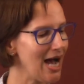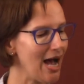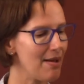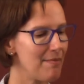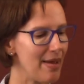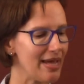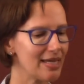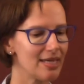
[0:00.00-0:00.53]
I
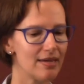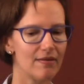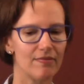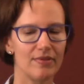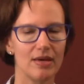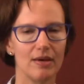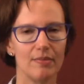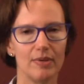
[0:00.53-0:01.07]
may
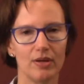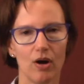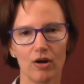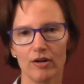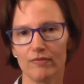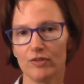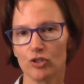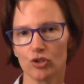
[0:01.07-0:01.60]
give them an
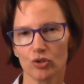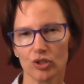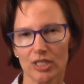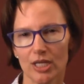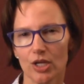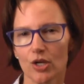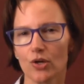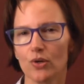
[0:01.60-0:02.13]
artificial
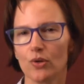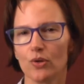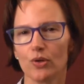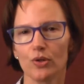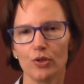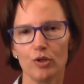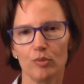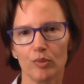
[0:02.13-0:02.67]
tear or
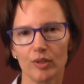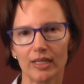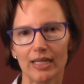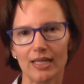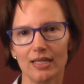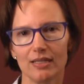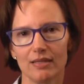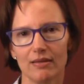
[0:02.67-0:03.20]
a
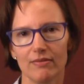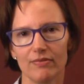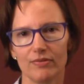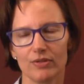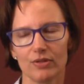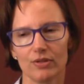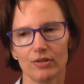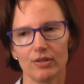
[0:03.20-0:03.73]
lubricant if
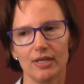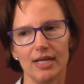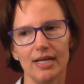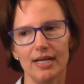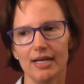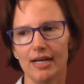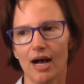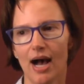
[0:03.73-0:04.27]
their
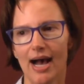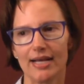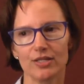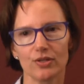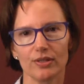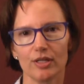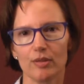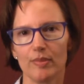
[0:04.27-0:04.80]
eyes
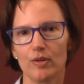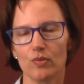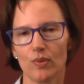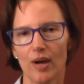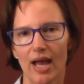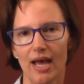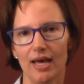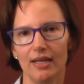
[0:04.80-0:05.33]
are a little bit
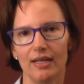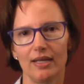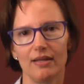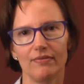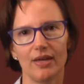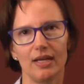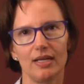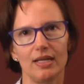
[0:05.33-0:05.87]
red and
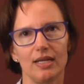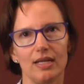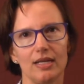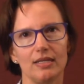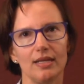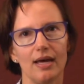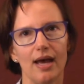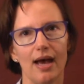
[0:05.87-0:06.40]
if they need